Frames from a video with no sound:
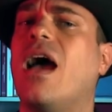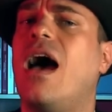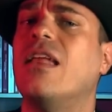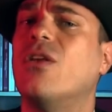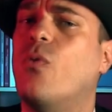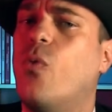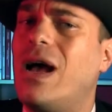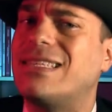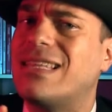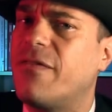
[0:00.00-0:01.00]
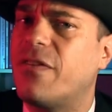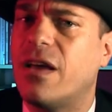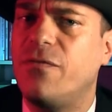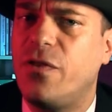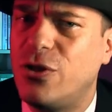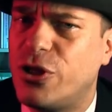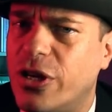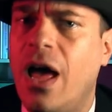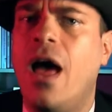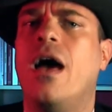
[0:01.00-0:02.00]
kind of West African fusion,